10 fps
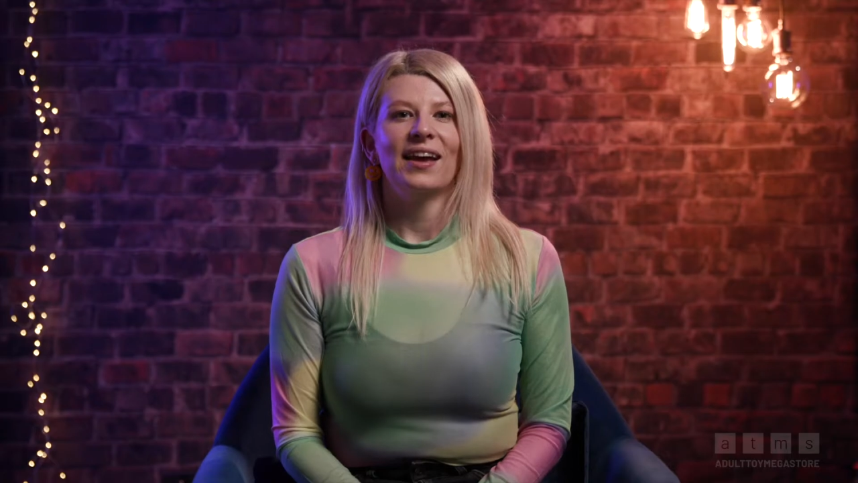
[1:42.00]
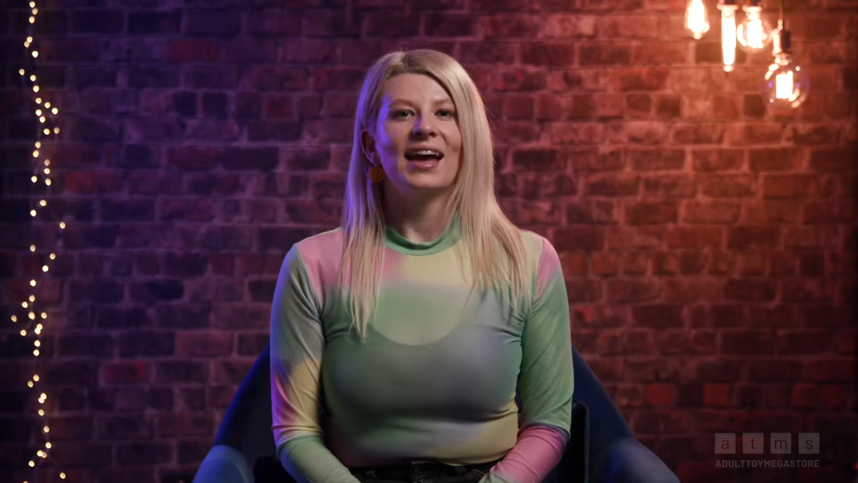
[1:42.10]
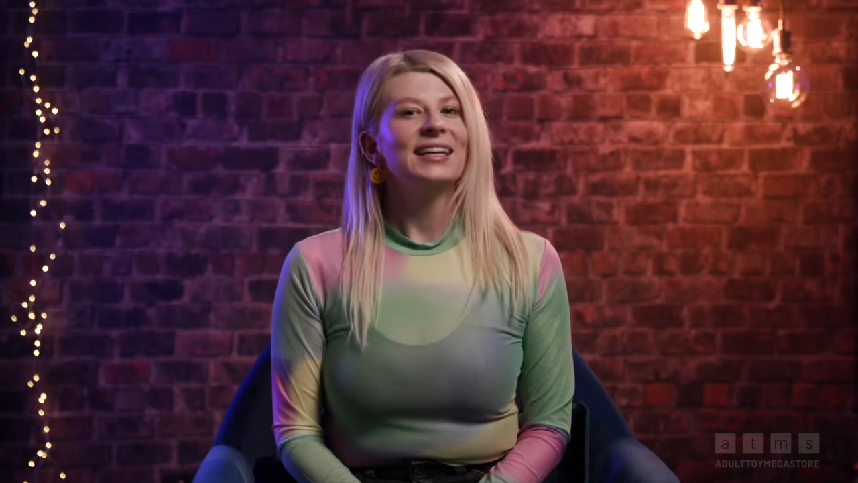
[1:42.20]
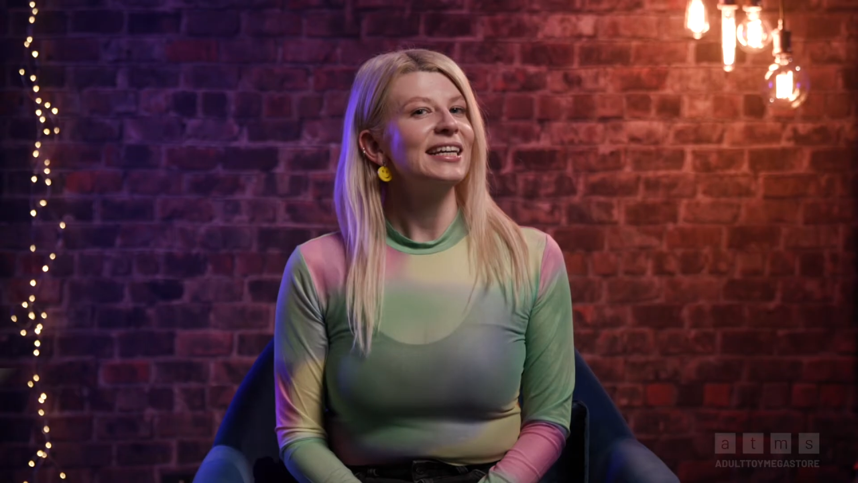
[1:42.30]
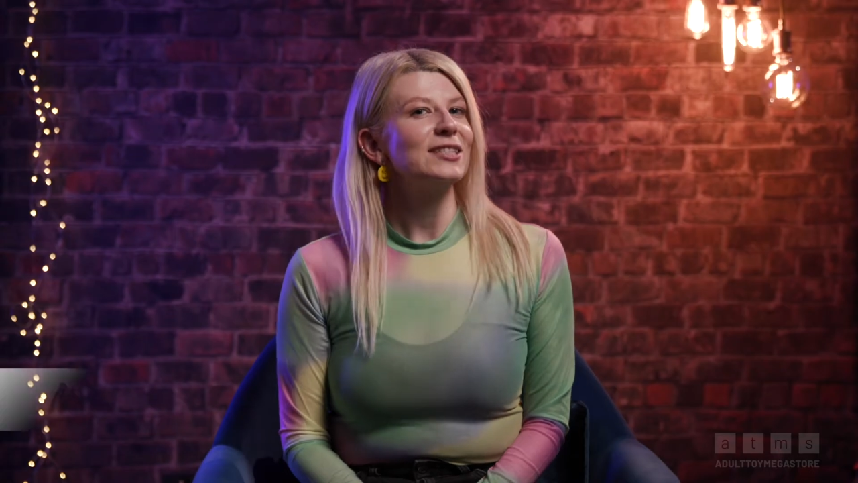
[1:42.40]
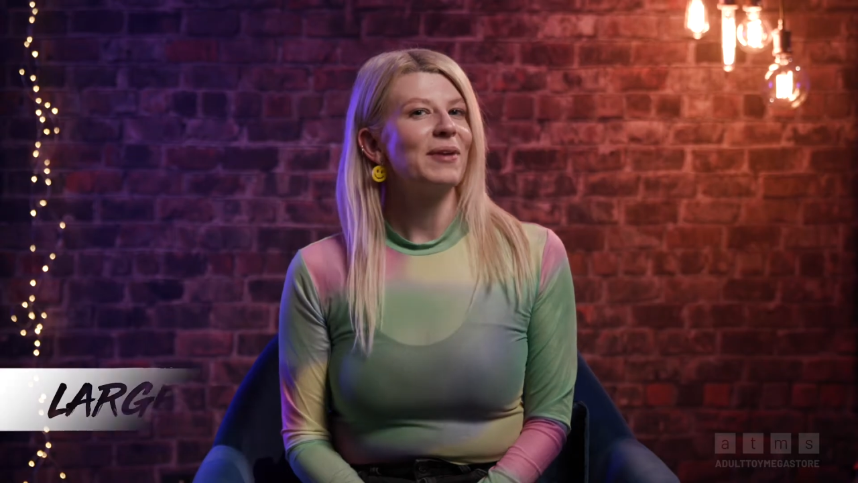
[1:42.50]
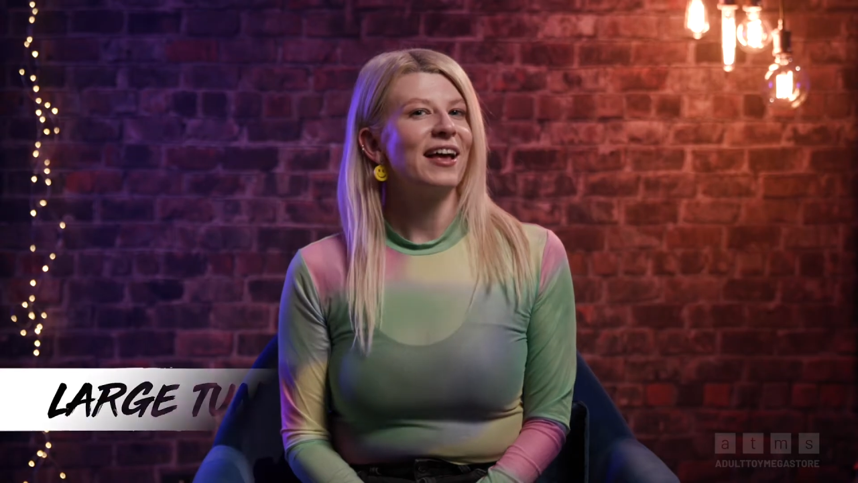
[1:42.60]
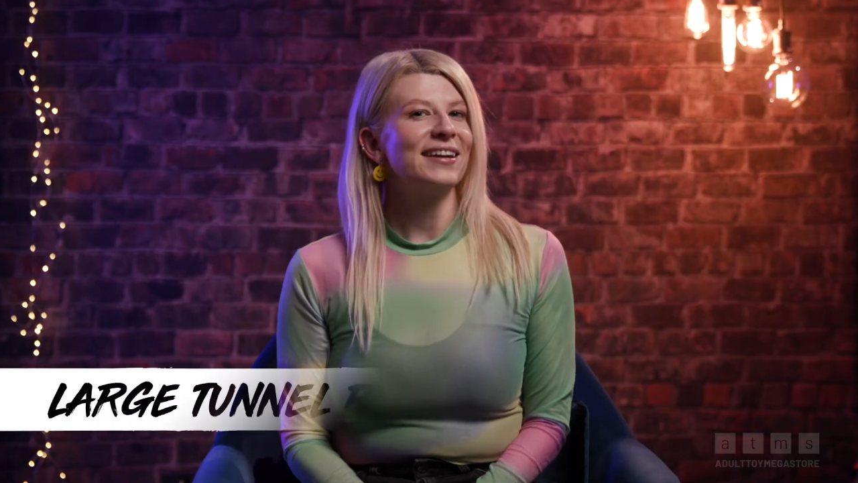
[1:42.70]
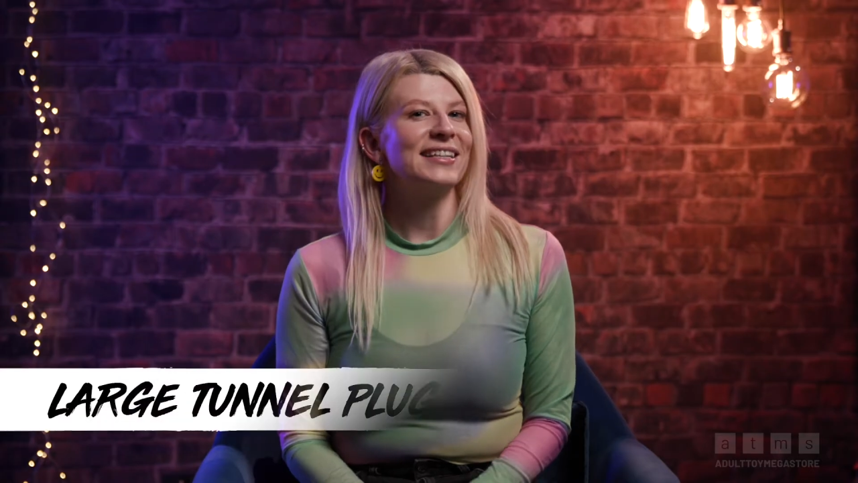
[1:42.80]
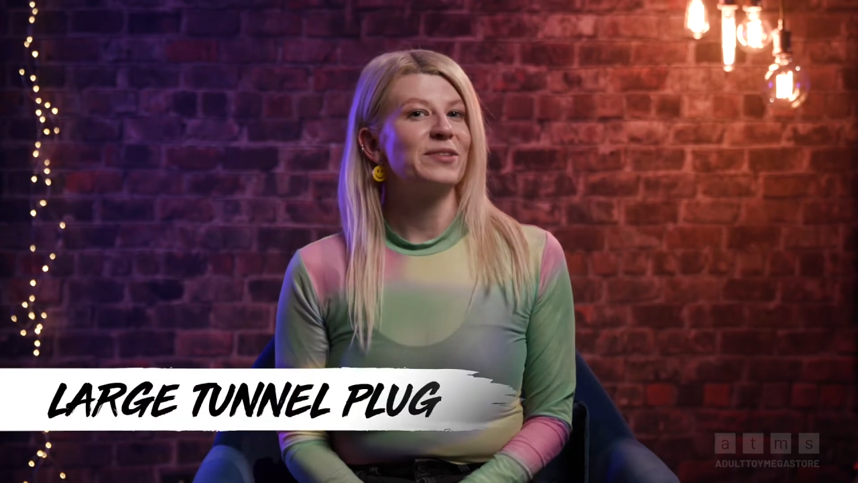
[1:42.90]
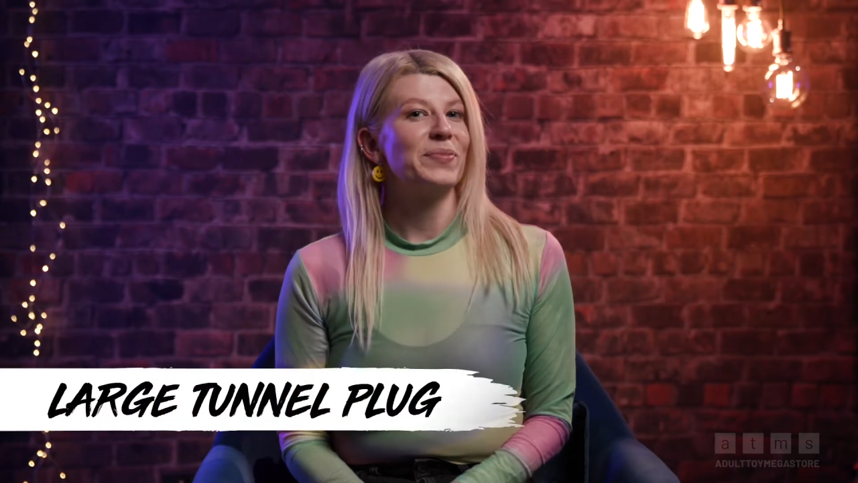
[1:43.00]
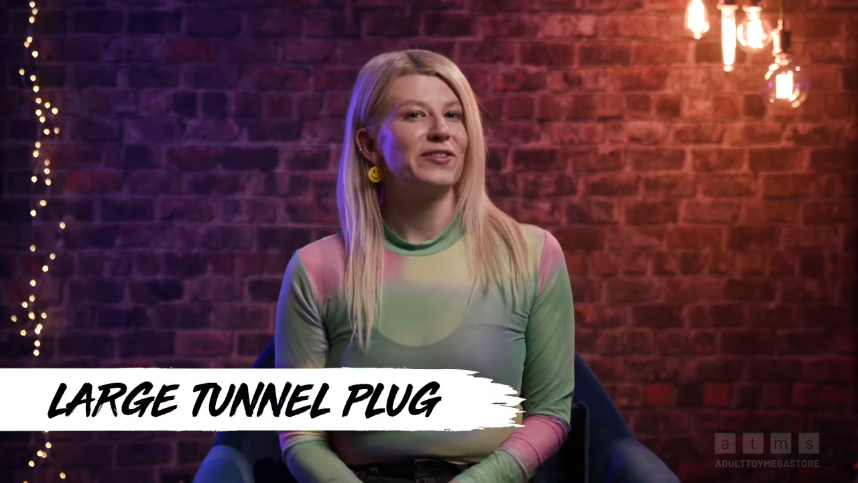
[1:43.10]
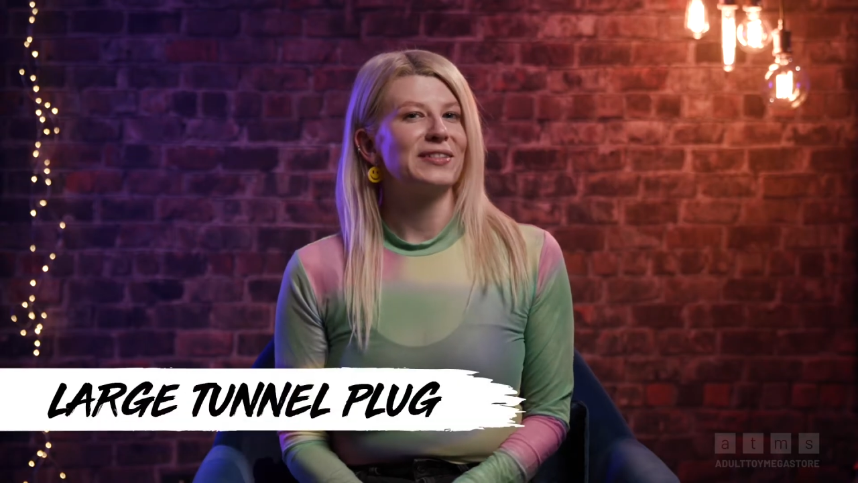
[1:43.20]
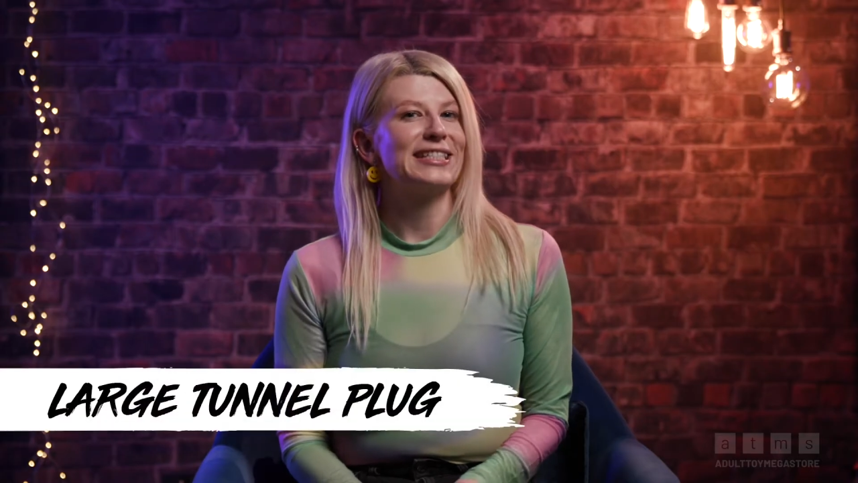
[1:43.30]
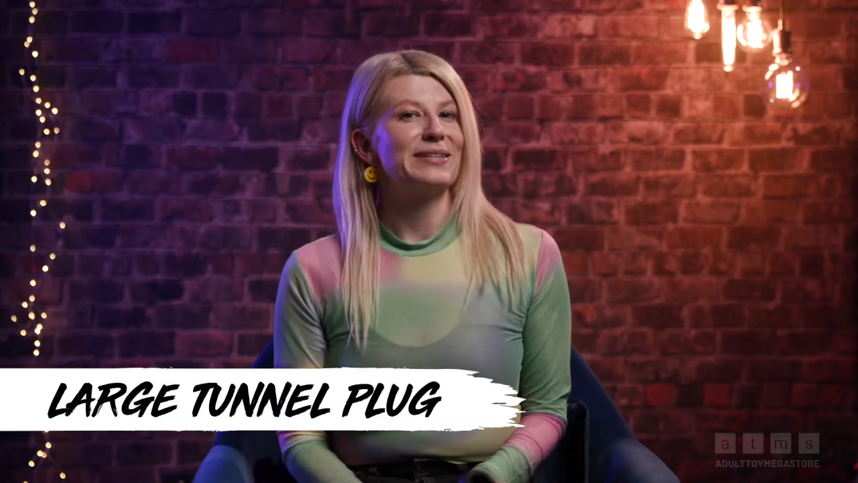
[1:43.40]
Our next plug is a bit
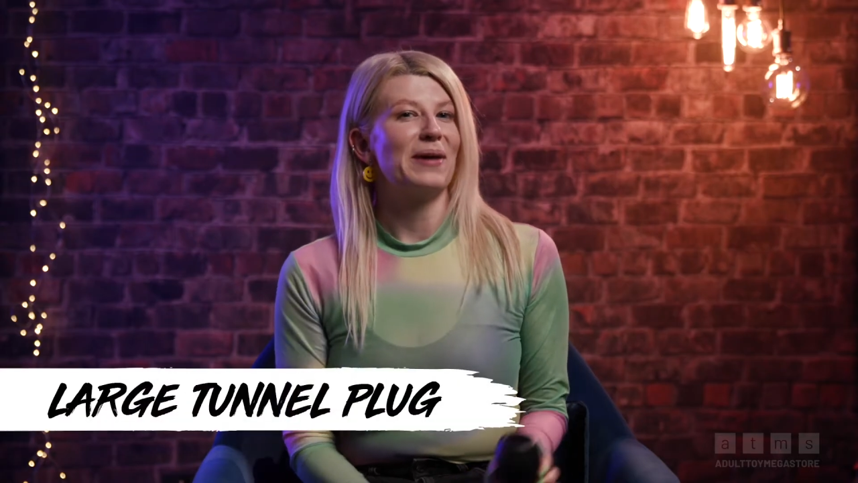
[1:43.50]
of a step